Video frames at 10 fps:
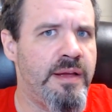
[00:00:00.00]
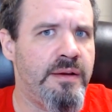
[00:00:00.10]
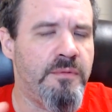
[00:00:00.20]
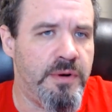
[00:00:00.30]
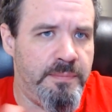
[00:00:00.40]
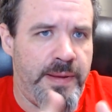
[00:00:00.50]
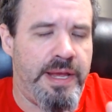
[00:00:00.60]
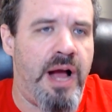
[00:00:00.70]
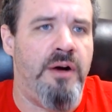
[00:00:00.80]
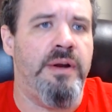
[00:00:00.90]
would be
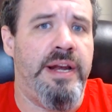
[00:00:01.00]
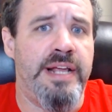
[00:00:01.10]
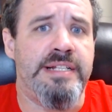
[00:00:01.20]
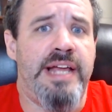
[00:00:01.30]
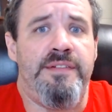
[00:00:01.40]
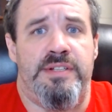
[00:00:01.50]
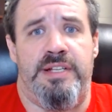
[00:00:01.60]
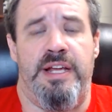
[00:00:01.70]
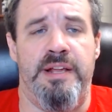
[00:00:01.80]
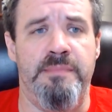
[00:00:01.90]
gone, and it's
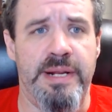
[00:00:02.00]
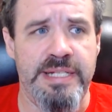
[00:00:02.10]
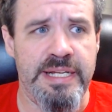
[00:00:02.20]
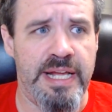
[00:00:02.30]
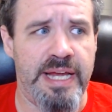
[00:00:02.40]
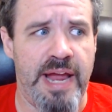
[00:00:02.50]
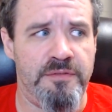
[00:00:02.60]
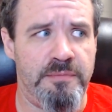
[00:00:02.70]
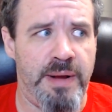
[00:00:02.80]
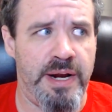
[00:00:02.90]
devastating. But it seems like
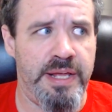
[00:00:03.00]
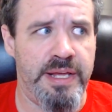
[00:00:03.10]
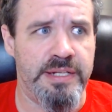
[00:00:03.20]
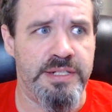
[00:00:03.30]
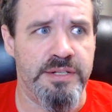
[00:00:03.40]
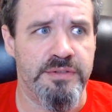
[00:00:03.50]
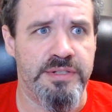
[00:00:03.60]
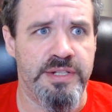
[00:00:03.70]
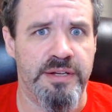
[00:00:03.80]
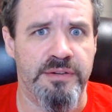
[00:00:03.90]
everybody is still
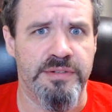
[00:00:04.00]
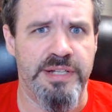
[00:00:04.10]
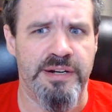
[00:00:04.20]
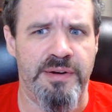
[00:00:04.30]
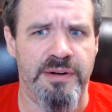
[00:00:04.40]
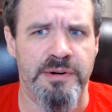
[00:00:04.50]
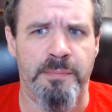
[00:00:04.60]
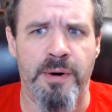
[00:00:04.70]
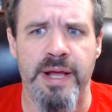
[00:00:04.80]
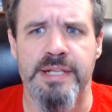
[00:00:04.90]
sitting around
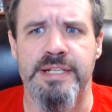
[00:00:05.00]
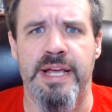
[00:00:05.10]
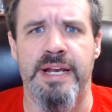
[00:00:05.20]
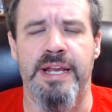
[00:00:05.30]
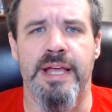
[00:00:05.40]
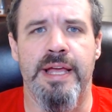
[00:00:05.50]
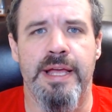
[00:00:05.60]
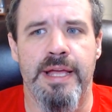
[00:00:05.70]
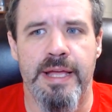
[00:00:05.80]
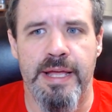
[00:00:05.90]
depressed, and
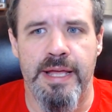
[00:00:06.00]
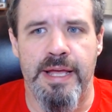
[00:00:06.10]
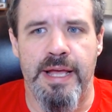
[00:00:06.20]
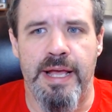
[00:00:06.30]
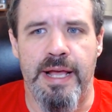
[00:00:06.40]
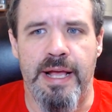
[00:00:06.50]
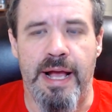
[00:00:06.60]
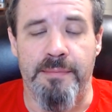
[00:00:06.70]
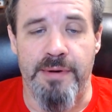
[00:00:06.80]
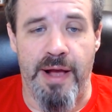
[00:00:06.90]

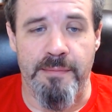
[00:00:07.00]
I'm not